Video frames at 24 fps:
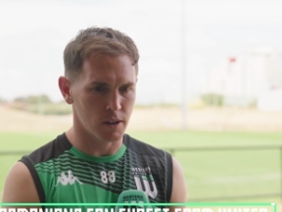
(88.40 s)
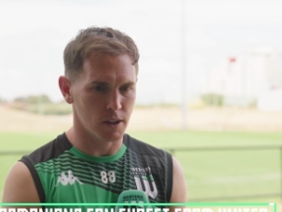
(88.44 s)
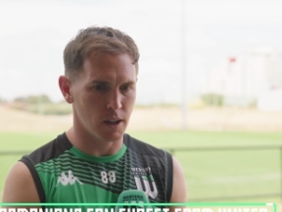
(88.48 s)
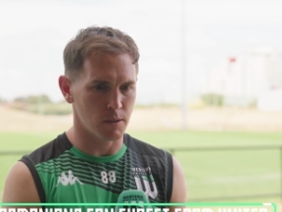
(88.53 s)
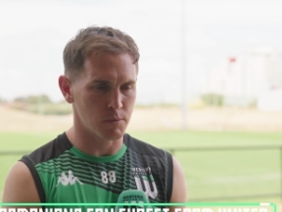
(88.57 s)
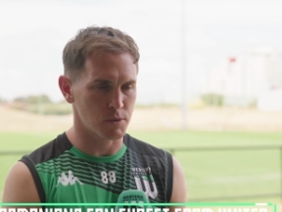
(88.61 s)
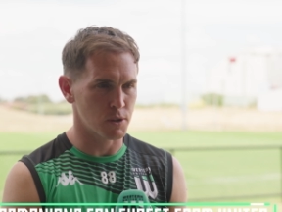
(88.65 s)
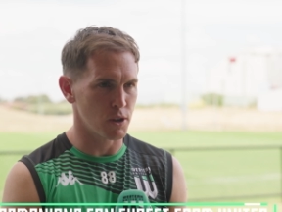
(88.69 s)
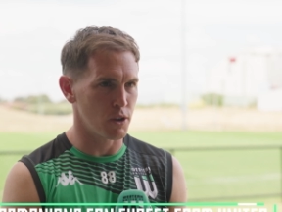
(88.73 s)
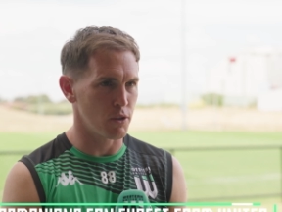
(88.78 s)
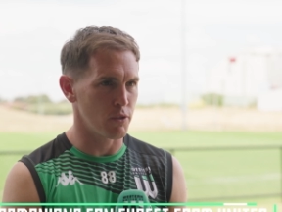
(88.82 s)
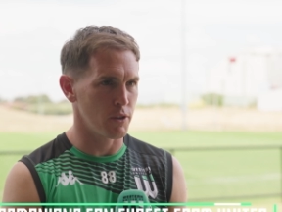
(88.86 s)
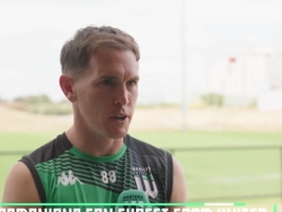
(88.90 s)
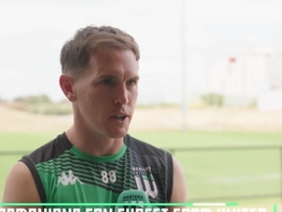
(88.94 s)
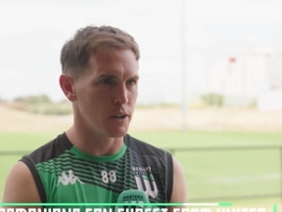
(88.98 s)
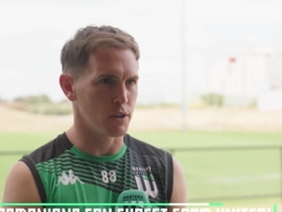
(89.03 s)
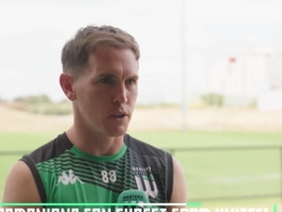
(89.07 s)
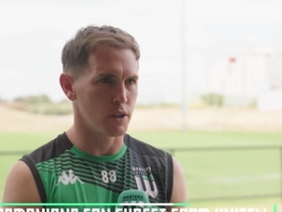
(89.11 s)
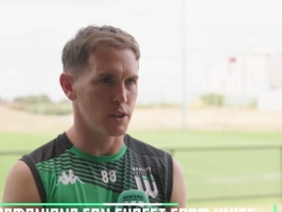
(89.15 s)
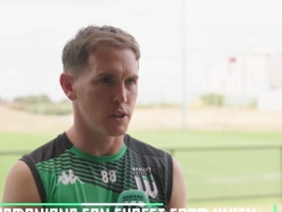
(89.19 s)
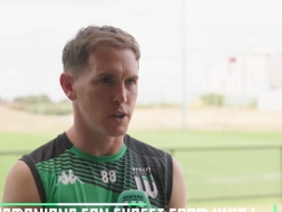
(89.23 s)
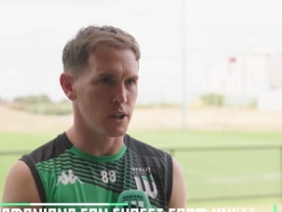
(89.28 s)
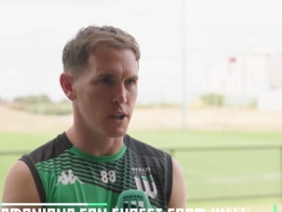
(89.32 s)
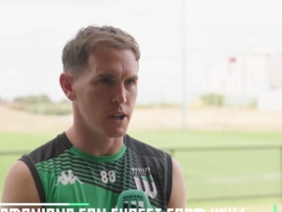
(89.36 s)
club's got a really
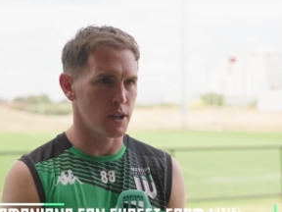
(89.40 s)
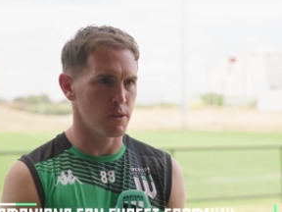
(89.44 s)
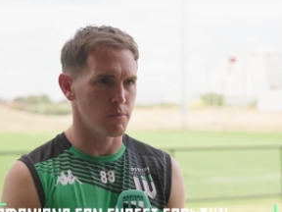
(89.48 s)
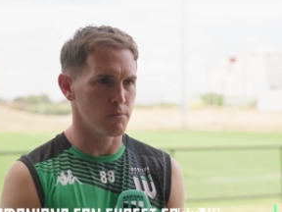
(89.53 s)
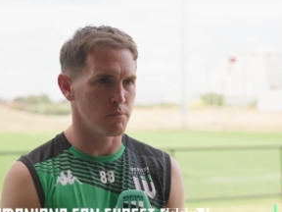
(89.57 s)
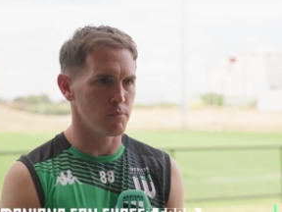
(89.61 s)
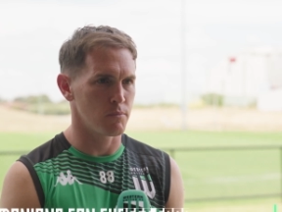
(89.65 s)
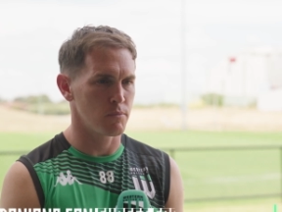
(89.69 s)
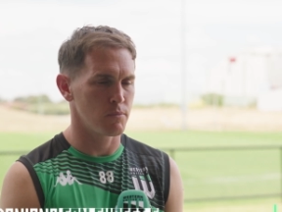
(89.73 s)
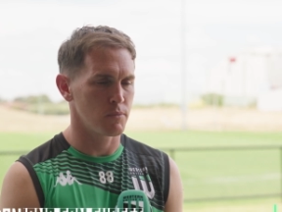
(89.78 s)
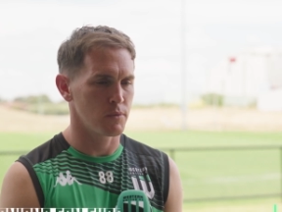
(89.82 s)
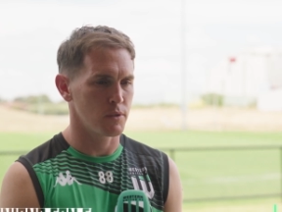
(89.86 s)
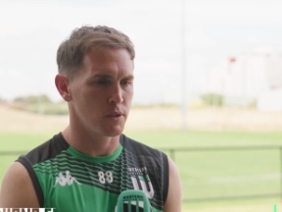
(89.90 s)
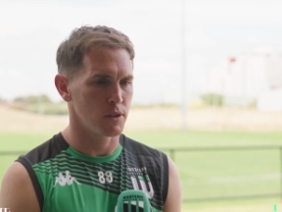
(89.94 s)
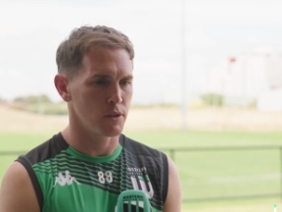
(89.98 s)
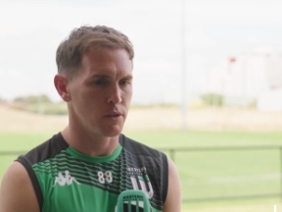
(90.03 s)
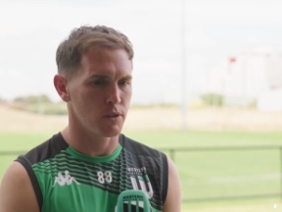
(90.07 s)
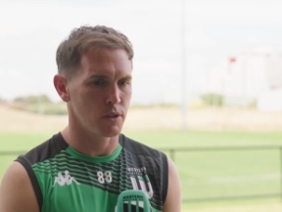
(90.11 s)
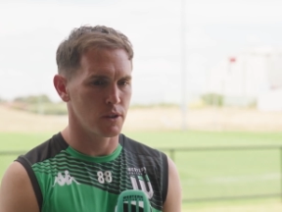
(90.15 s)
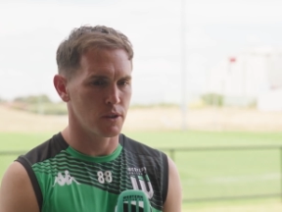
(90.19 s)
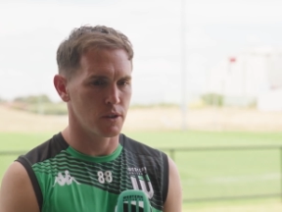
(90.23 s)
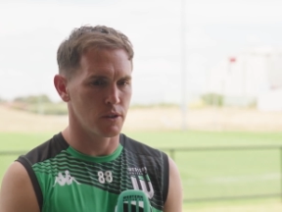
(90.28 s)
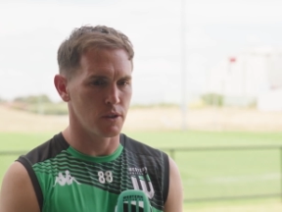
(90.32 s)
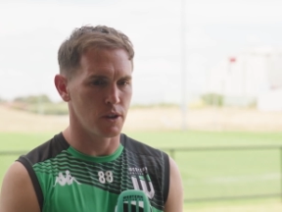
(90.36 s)
good
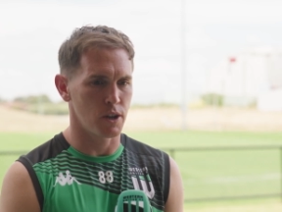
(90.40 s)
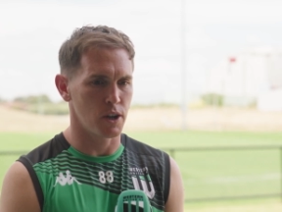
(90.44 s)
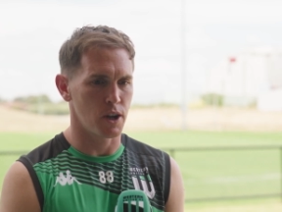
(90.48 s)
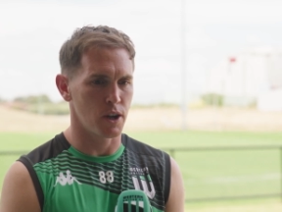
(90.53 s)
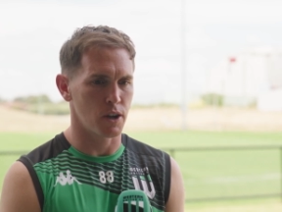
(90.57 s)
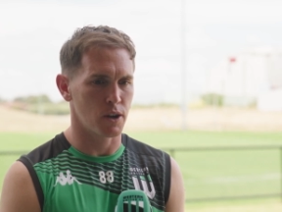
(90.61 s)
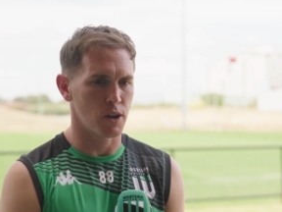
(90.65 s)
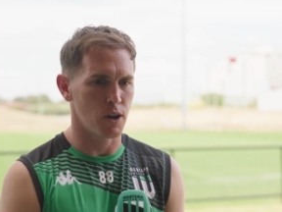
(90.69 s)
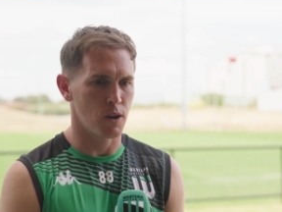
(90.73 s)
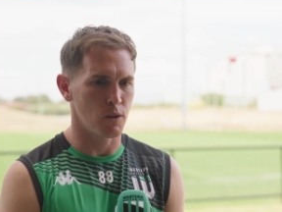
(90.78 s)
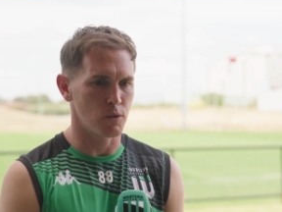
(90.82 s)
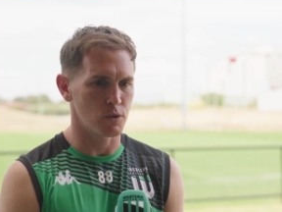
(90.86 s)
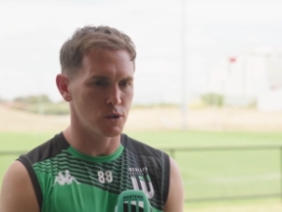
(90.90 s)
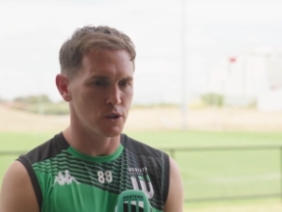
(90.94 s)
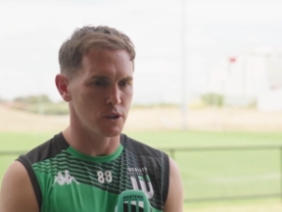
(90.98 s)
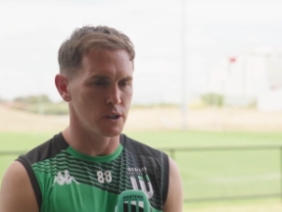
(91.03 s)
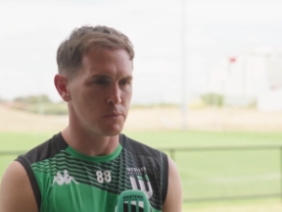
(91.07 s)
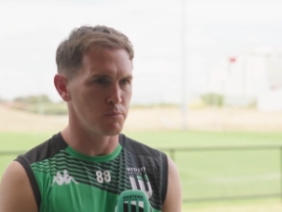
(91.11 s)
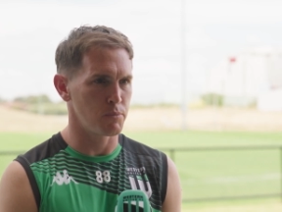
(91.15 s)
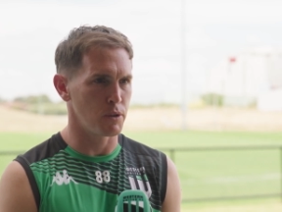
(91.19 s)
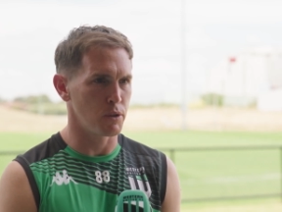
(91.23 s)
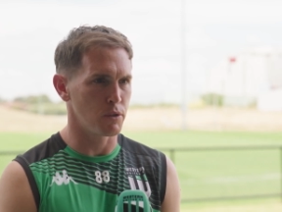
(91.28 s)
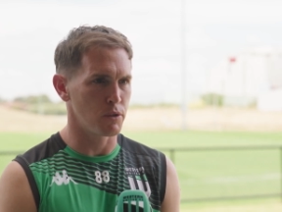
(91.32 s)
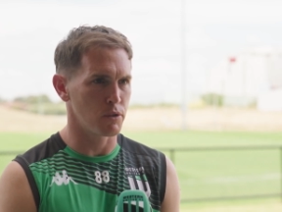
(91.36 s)
culture.
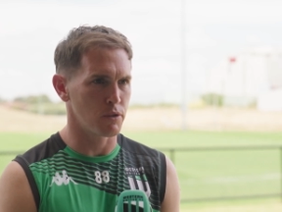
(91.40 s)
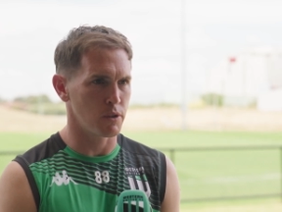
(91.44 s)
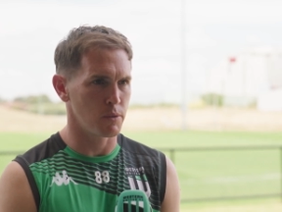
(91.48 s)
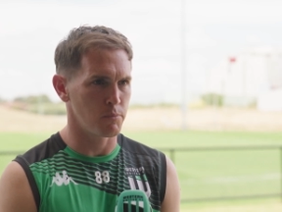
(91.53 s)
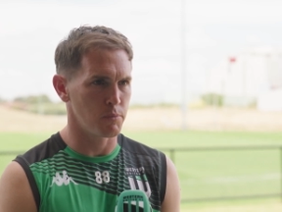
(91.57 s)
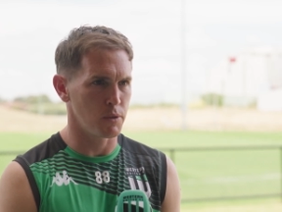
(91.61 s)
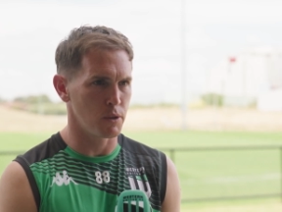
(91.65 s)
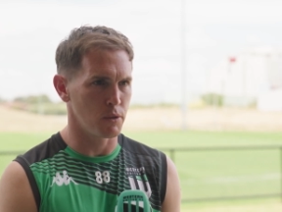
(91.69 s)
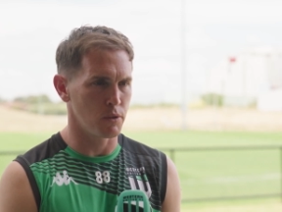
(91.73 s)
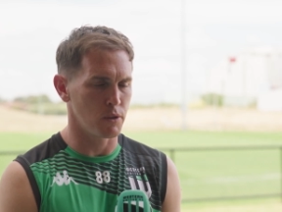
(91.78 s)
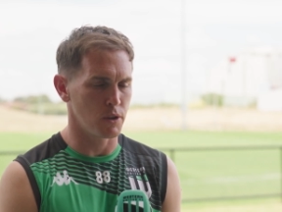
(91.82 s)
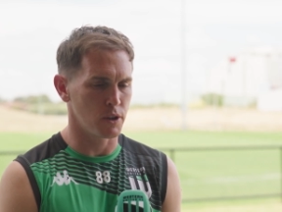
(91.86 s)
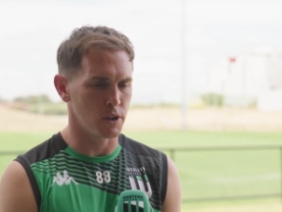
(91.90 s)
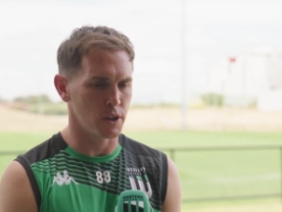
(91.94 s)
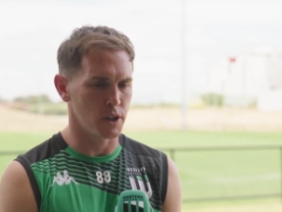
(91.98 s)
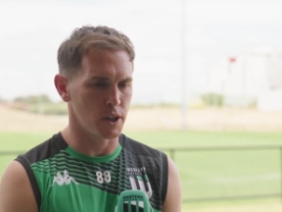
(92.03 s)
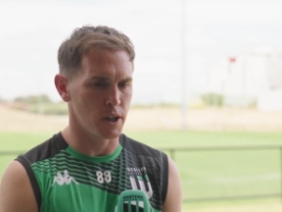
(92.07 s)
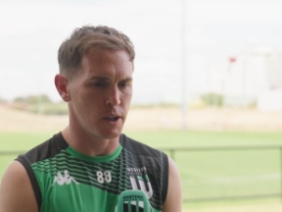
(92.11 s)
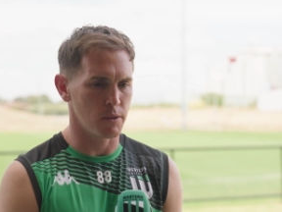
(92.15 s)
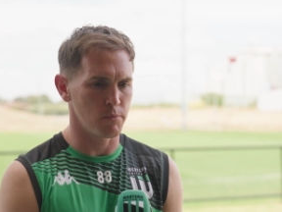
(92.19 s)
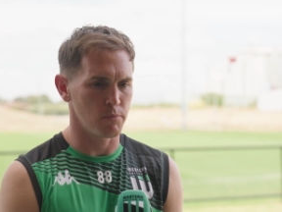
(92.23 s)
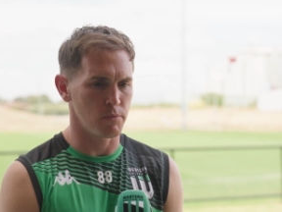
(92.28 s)
It's built on